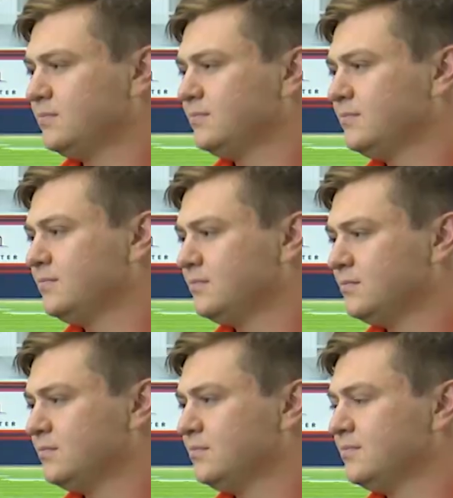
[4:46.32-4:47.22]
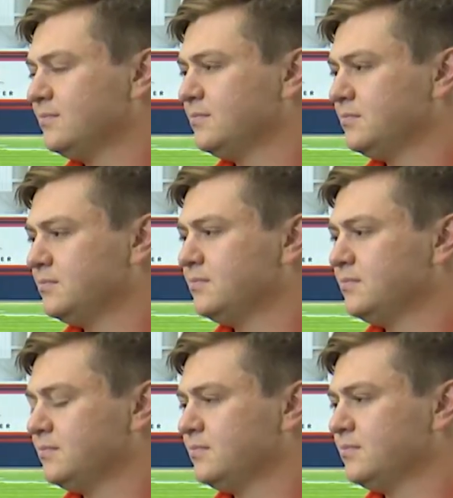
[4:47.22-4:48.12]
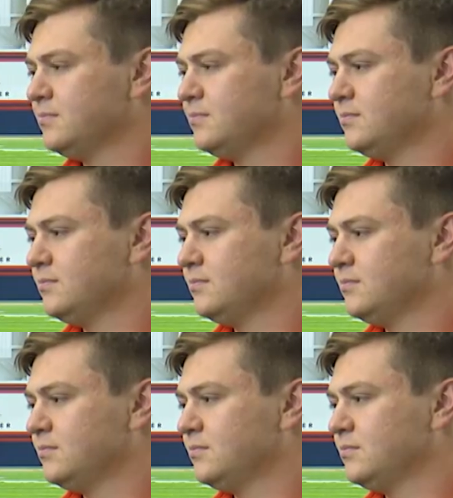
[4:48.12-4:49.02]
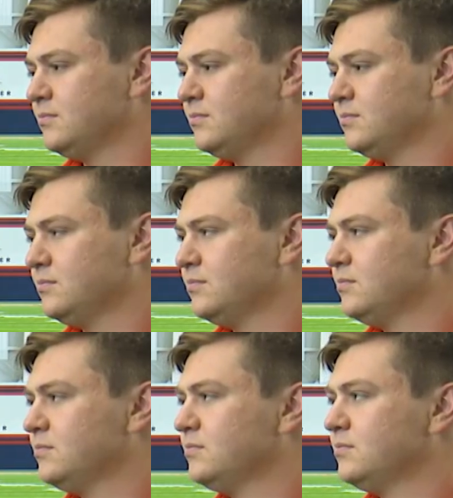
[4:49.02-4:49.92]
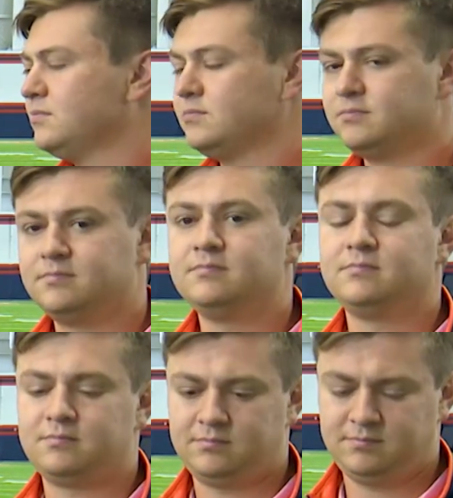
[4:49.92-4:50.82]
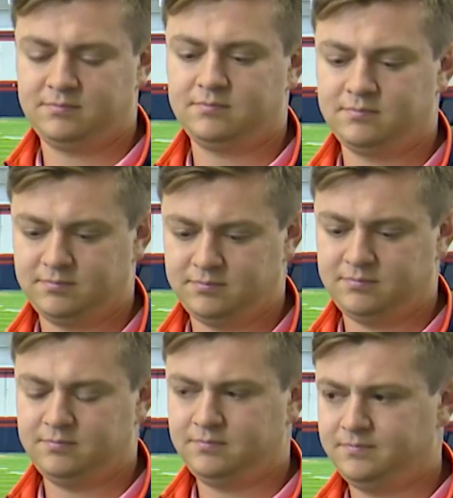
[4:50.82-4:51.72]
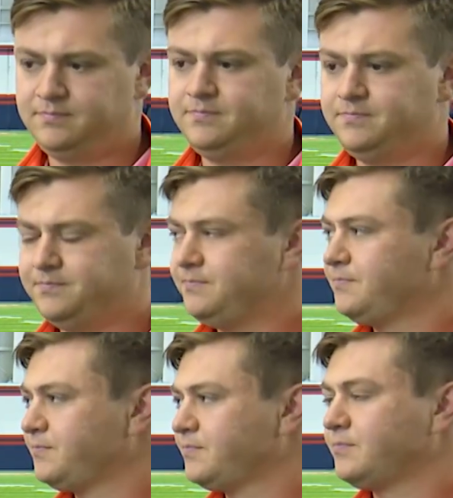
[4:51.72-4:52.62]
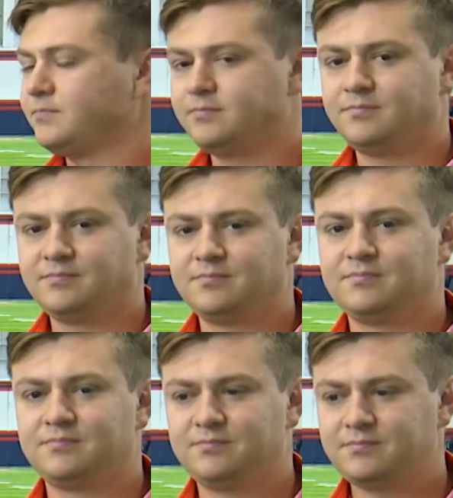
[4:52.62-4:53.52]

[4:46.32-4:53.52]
(silent)